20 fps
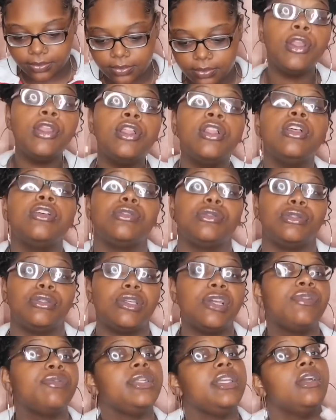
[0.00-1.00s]
clothes
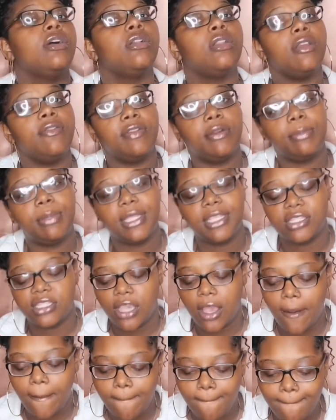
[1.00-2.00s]
are already all over the place,
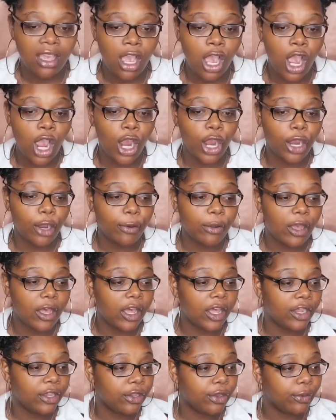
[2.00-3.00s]
y'all. Her
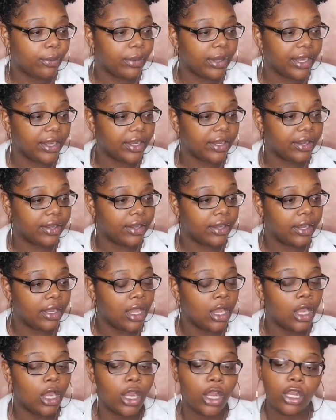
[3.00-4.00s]
underwear,
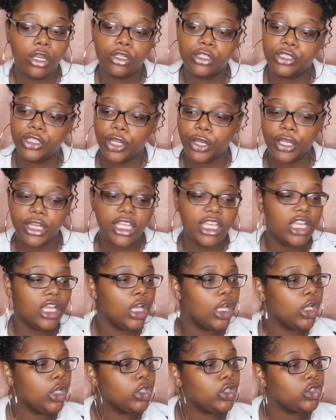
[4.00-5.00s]
her dirty
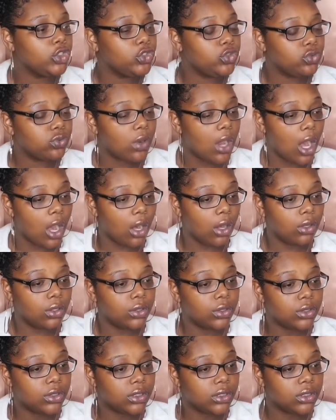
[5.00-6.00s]
drawers
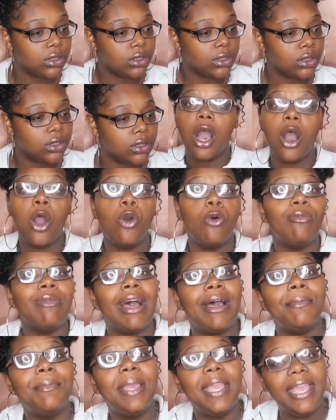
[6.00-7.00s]
on
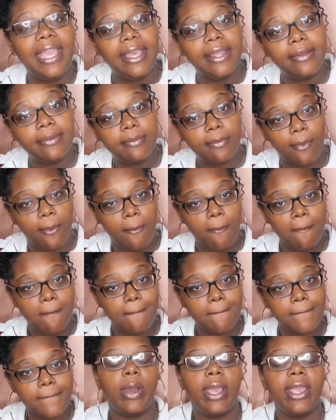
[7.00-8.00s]
my bed.
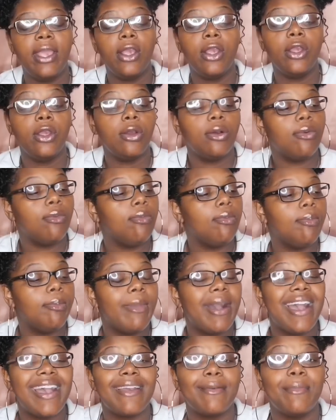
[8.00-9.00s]
Where
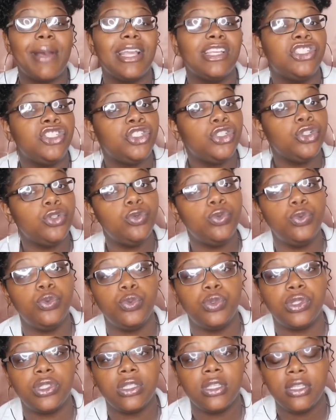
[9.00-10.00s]
my
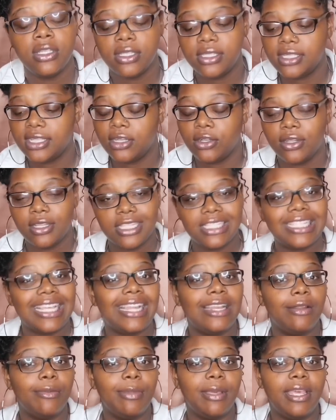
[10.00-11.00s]
shoes sit on the
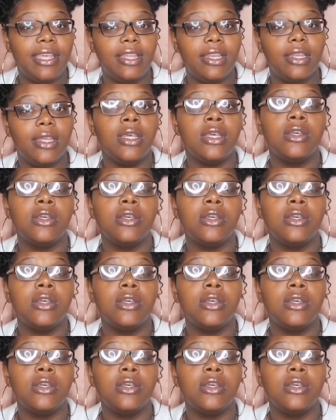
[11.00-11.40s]
side of the bed.